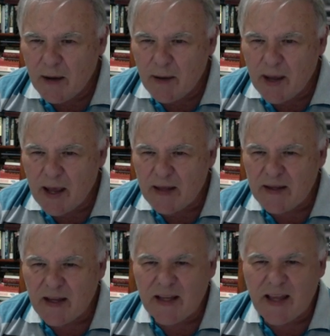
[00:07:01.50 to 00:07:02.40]

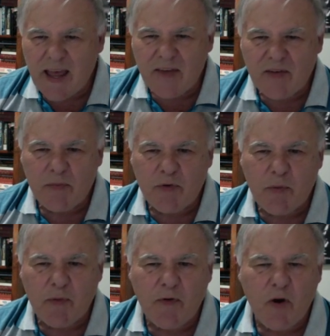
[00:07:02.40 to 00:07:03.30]
And allows them to
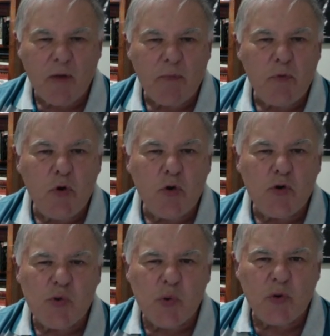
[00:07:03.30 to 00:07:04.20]
provide
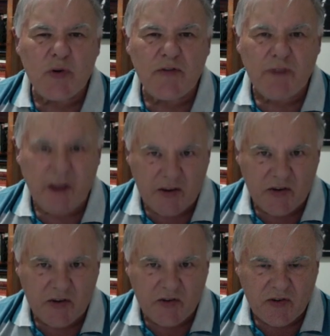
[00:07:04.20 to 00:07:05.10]
mutual
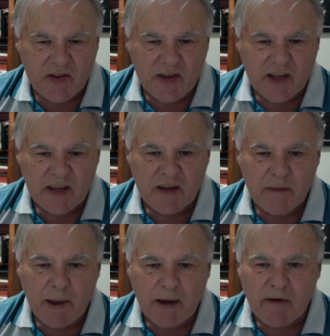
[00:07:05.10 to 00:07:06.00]
defence to the
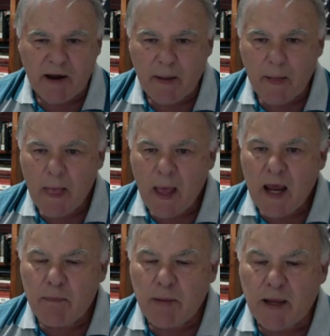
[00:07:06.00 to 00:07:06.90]
back rank.
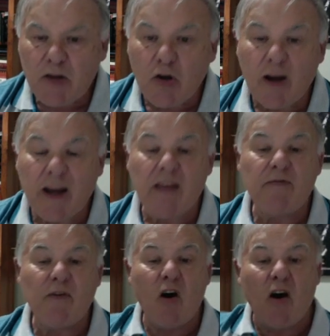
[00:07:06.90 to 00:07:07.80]
He played knight
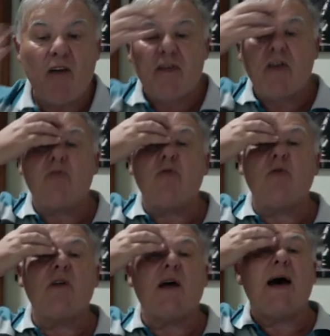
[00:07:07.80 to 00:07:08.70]
a5, and I thought,
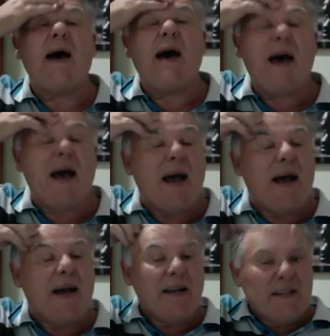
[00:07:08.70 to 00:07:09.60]
aha,
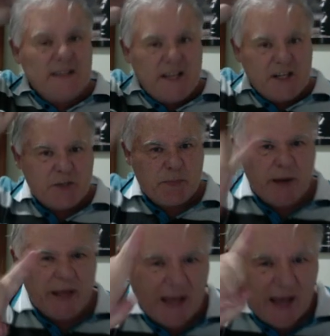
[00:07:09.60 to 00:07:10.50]
da
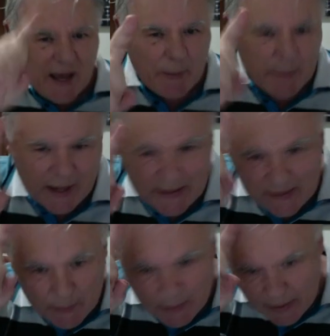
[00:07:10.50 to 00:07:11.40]
Springer am
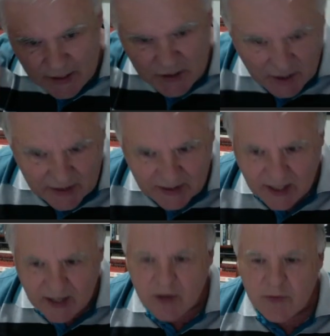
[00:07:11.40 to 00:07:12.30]
Rande Ring
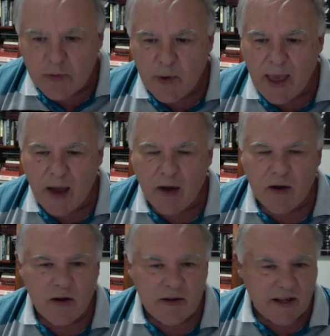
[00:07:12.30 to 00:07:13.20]
Schande. And I thought, well, how
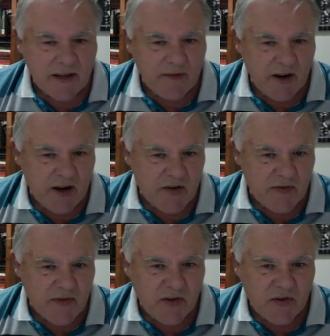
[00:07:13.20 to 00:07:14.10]
can I take advantage of
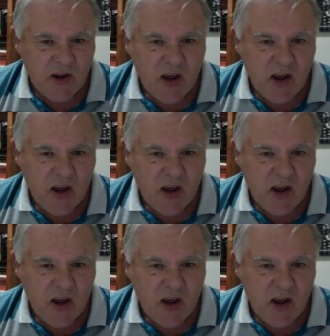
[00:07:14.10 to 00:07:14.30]
this?